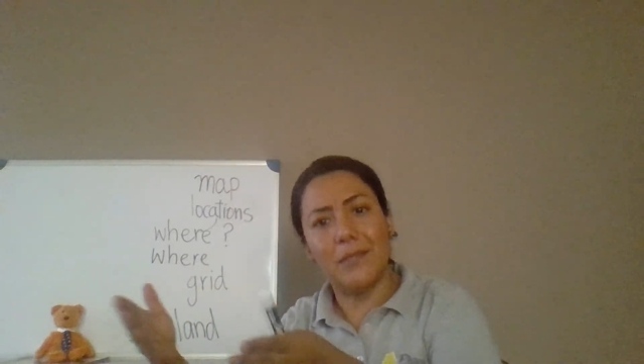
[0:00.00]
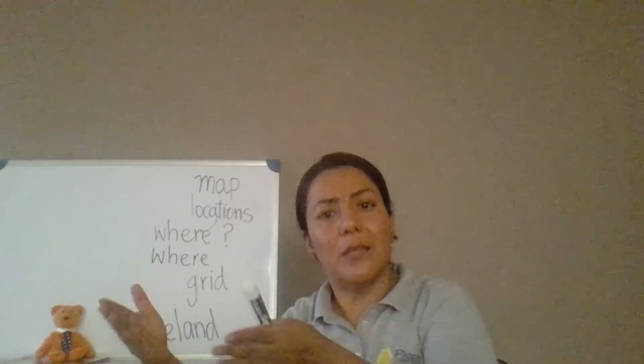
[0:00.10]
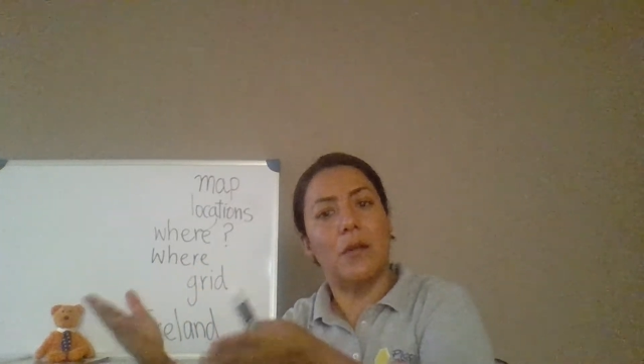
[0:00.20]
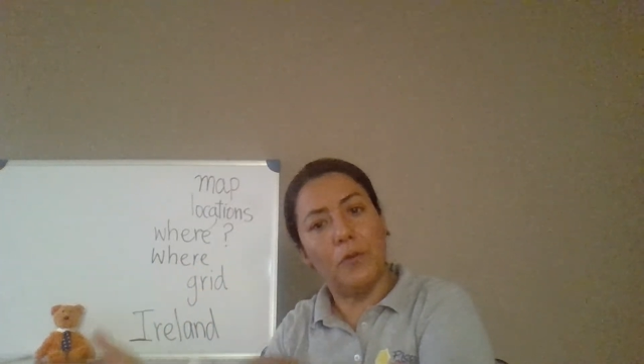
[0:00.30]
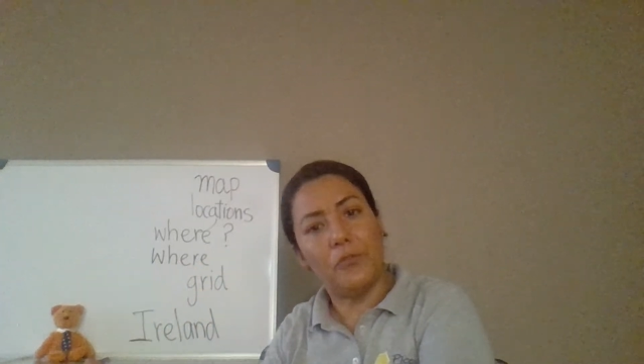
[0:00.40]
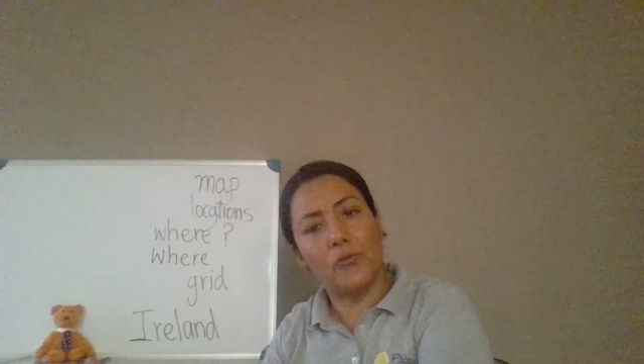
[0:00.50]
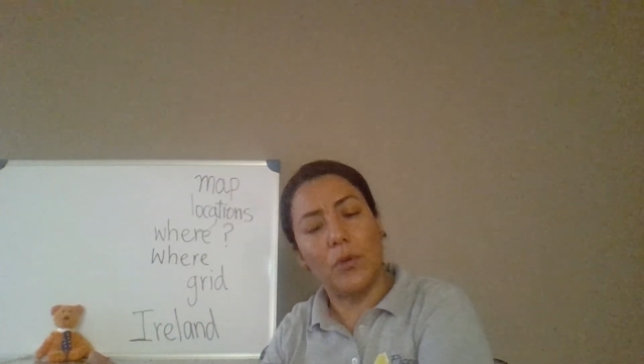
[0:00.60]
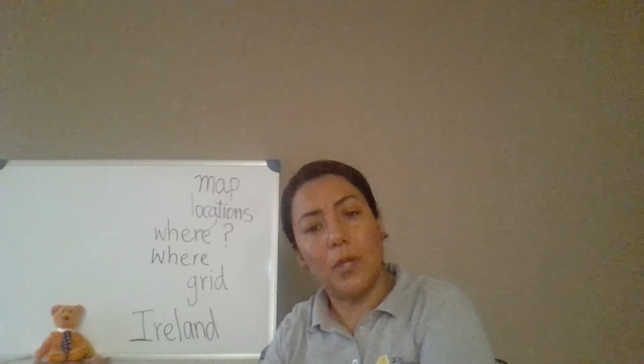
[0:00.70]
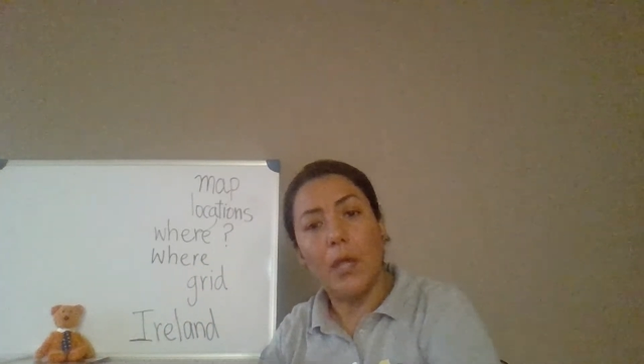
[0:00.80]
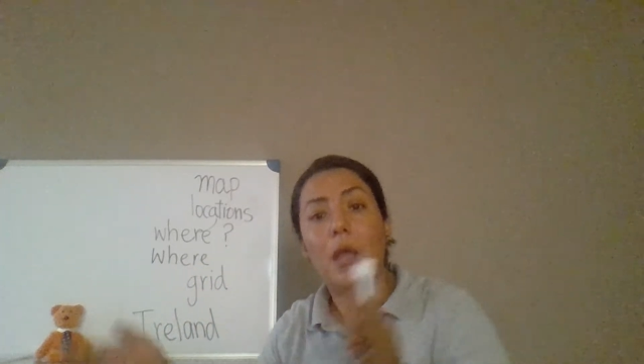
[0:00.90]
is a
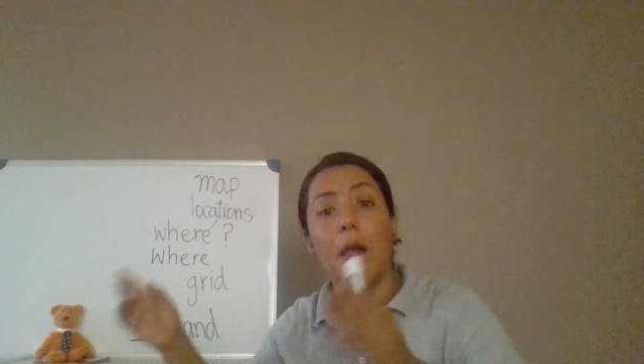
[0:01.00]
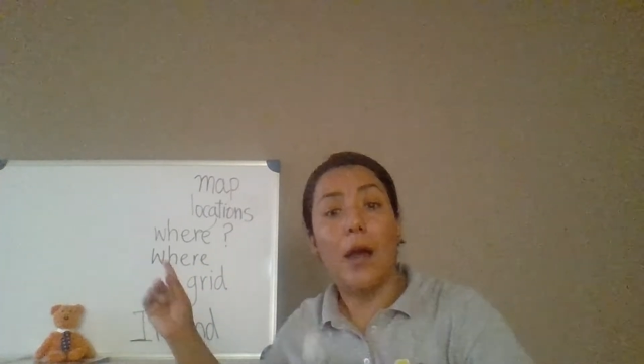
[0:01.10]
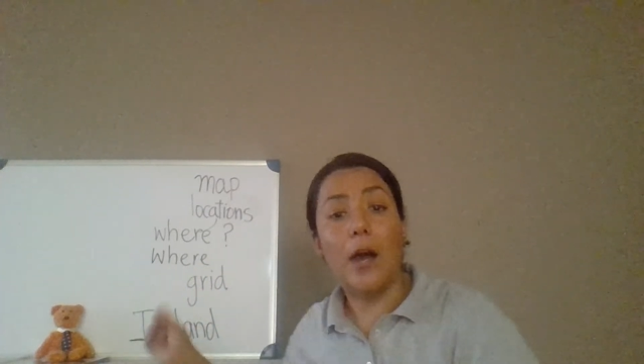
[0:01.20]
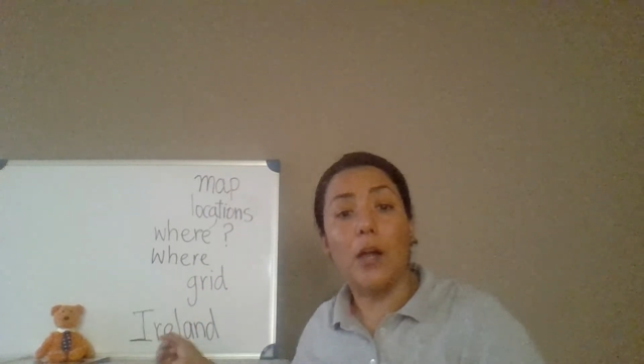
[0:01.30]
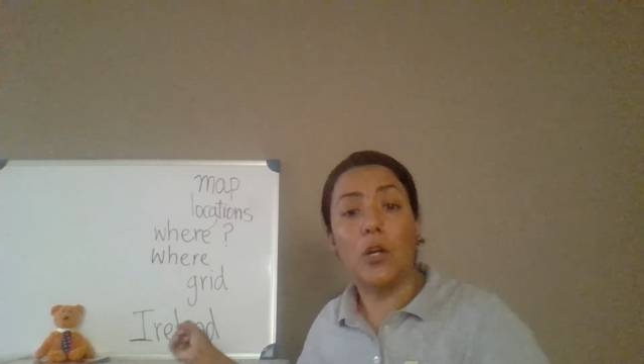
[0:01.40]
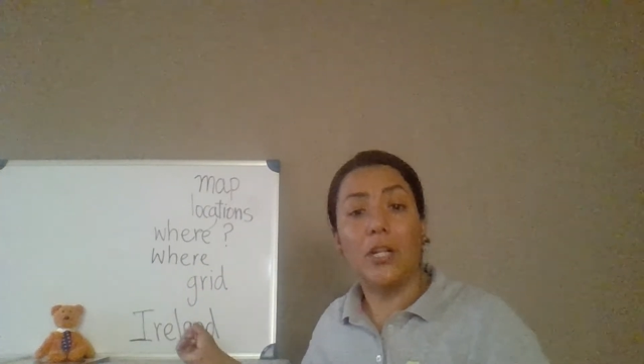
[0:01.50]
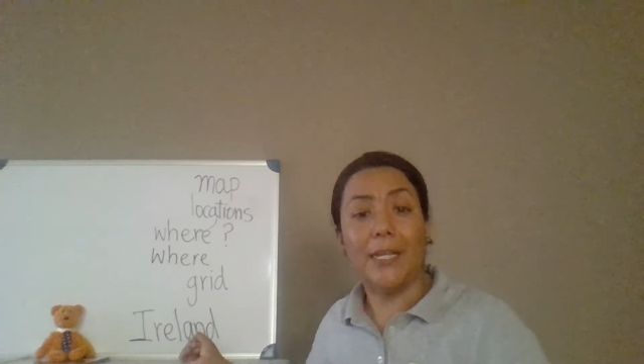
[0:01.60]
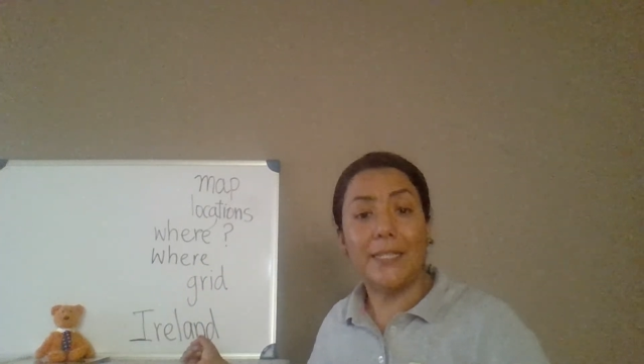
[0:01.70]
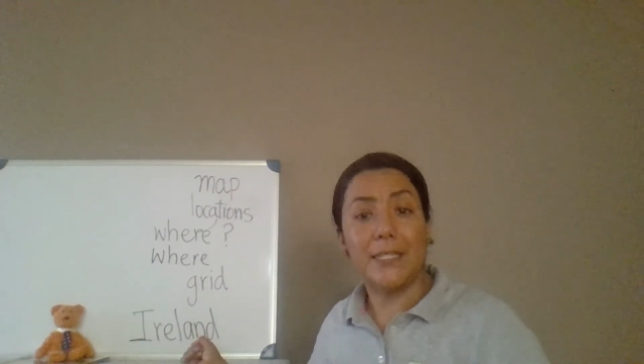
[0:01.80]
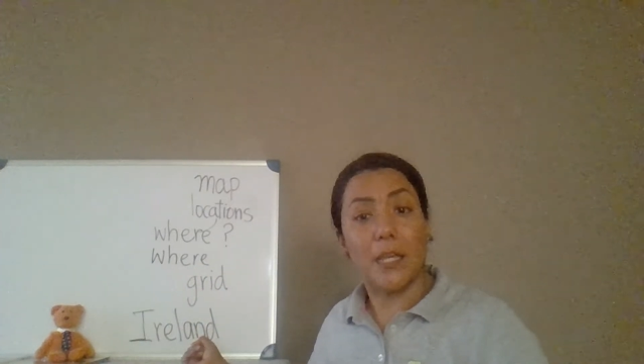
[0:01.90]
country.
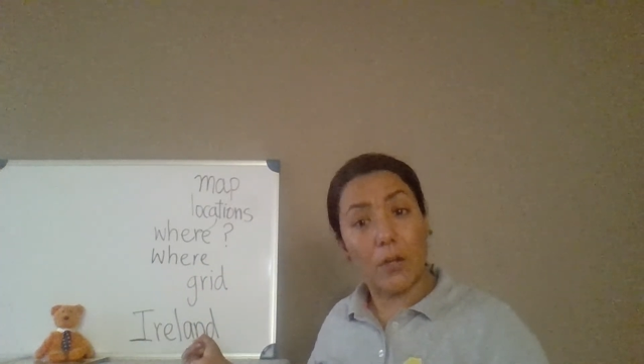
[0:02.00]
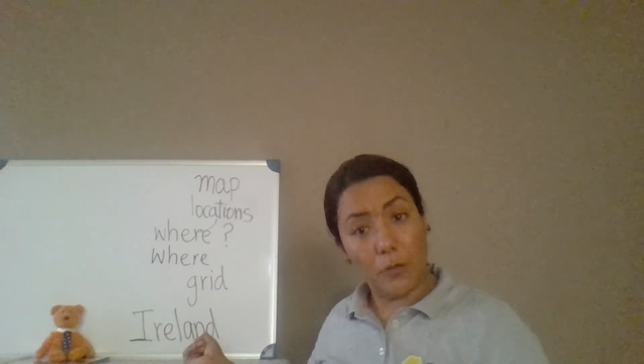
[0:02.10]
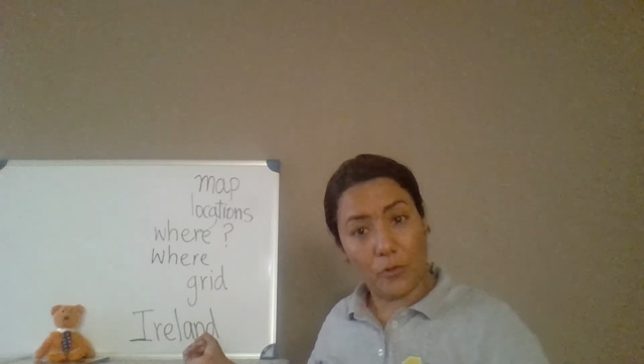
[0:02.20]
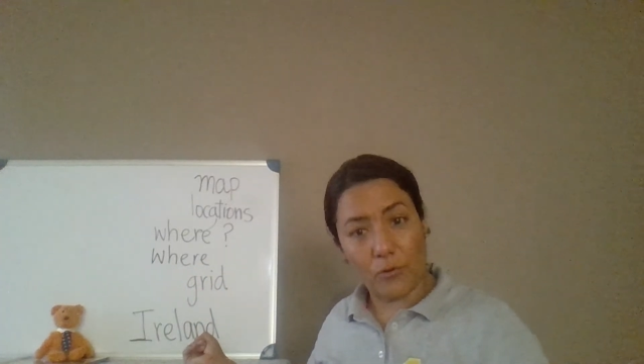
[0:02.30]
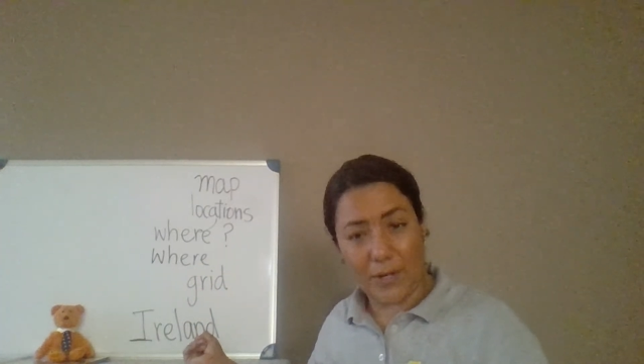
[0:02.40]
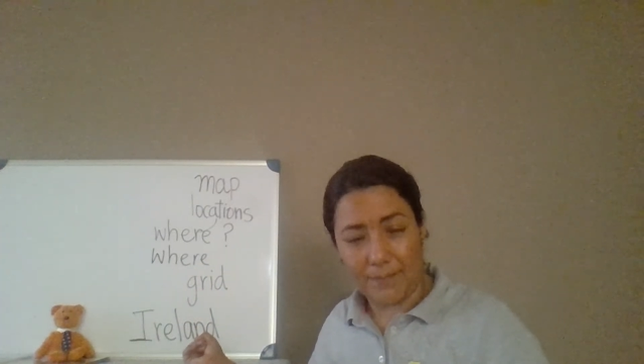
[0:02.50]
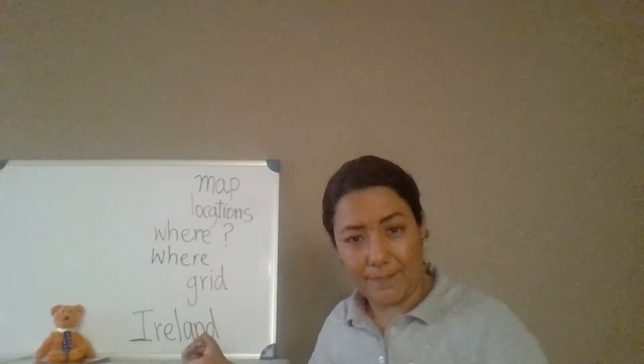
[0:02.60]
Ireland is a country.